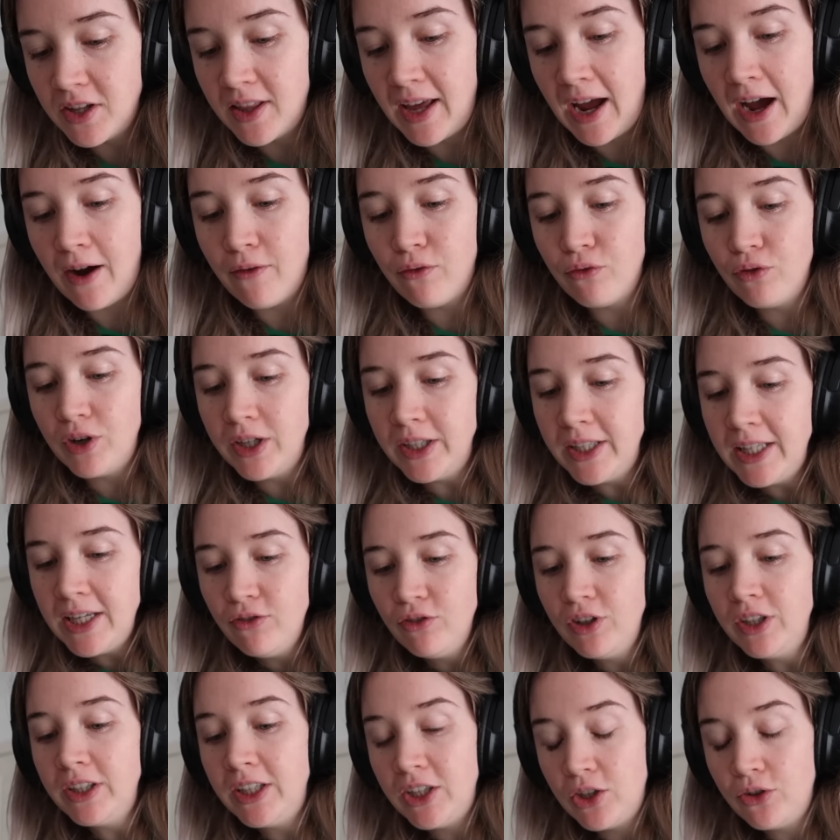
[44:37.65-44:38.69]
They are really,
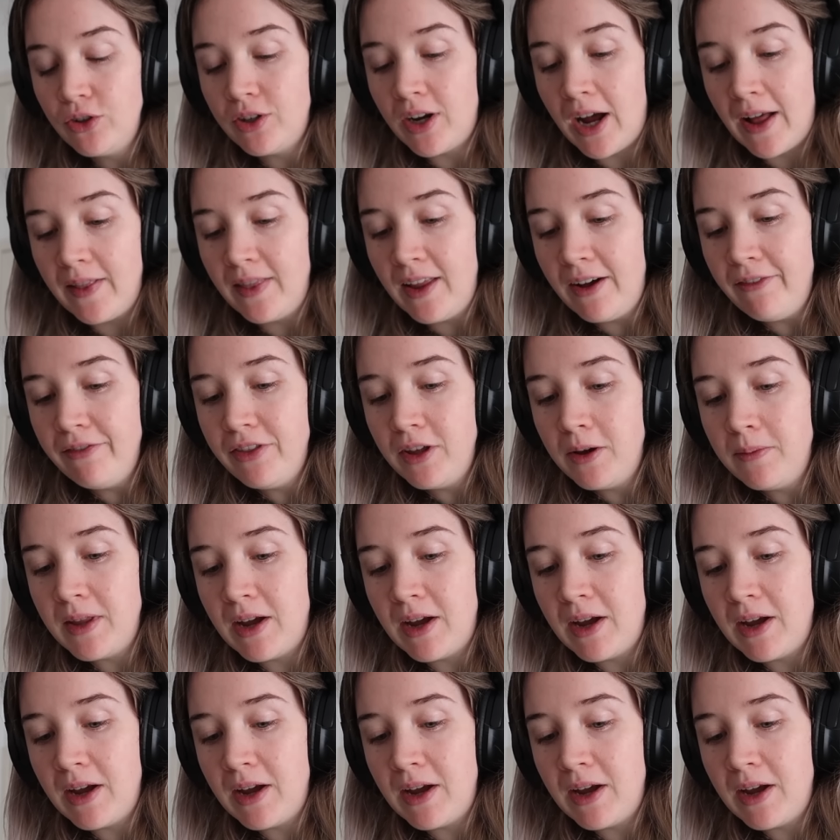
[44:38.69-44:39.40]
really good. I love them.